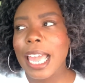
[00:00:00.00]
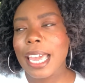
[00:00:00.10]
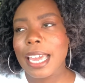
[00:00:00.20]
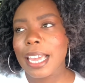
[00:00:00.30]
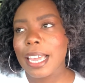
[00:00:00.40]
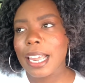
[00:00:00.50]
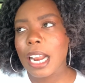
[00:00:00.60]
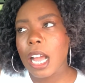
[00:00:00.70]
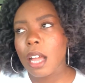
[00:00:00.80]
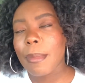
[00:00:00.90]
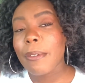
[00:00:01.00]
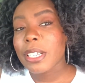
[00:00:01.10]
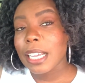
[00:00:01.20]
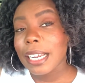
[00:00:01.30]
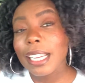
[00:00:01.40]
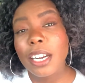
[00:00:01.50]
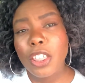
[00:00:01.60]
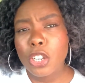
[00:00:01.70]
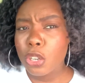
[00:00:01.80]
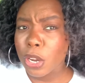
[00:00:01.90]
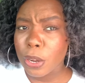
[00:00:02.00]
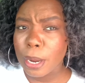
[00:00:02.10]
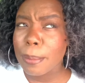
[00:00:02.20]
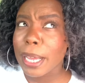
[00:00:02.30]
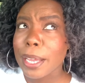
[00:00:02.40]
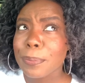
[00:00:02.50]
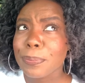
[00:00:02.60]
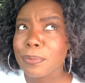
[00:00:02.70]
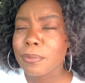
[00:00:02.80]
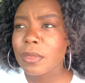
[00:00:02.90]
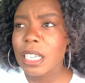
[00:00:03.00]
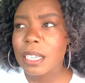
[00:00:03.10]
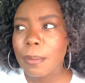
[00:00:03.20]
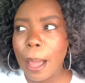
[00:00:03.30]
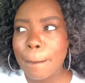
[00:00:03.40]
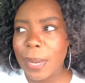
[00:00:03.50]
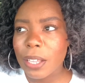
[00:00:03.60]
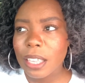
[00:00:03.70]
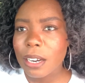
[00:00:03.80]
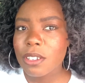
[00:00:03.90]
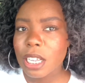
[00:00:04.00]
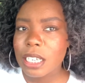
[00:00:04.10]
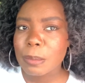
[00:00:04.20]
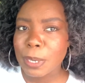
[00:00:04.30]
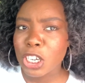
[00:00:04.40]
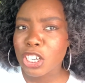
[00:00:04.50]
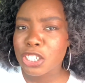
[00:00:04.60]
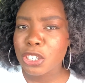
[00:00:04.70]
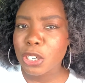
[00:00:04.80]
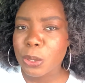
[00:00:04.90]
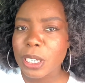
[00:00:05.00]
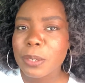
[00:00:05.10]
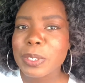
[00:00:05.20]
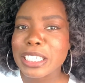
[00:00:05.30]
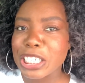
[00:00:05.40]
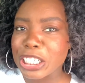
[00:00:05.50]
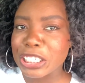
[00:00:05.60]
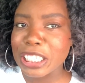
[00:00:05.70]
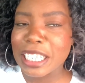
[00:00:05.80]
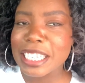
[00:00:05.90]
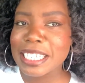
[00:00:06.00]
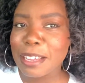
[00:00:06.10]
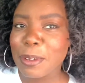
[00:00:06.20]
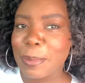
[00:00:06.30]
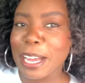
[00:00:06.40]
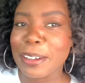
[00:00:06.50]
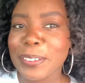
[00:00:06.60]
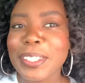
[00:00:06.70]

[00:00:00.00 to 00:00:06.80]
And I was gonna get another Toyota, but the amount that I was gonna spend on a Toyota was literally the same amount